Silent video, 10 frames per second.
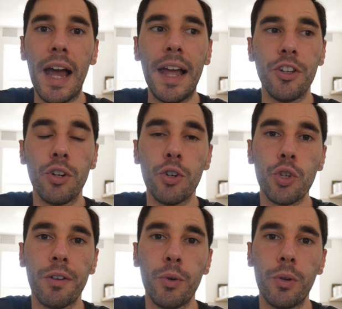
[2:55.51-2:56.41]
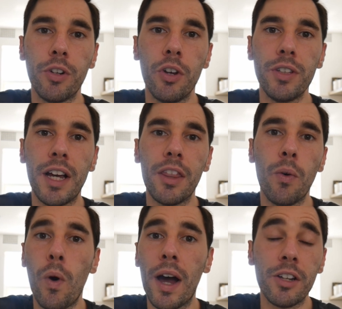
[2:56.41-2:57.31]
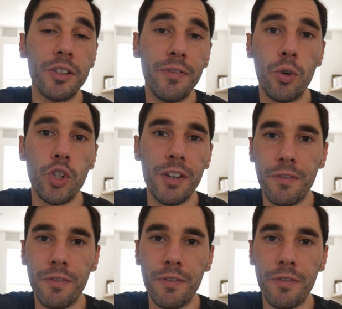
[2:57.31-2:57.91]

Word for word: and you're not sure if you want to go down the wireless 4G,